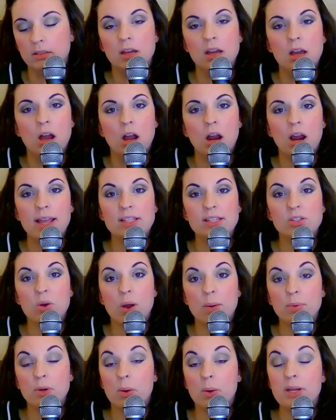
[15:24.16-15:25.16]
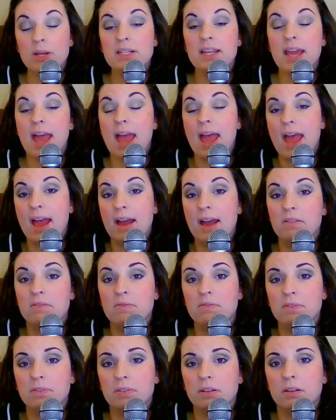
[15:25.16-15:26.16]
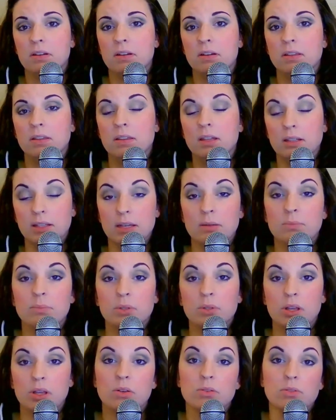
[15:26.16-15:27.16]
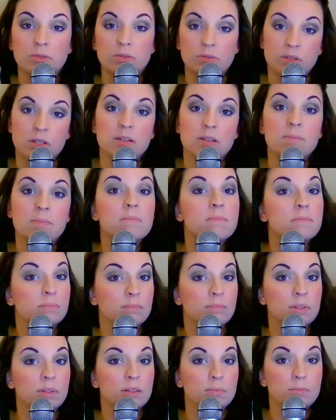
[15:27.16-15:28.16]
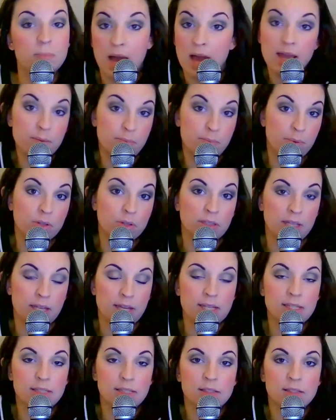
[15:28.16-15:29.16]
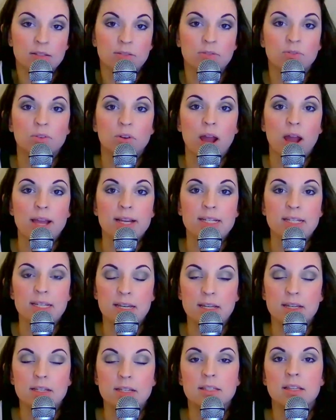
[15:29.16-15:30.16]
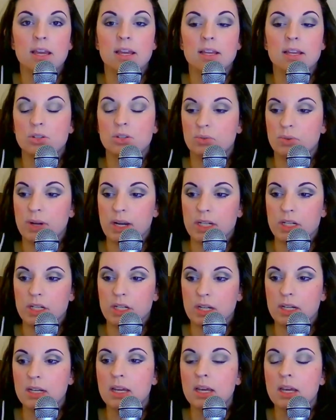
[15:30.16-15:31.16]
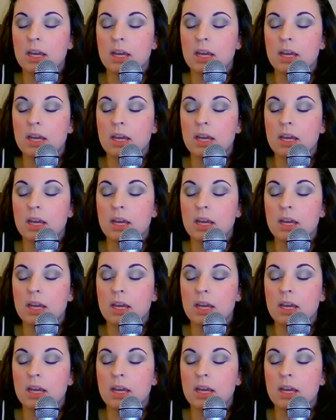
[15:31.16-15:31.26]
All right, so I'm going to have the link below to my book list for ideas and direction.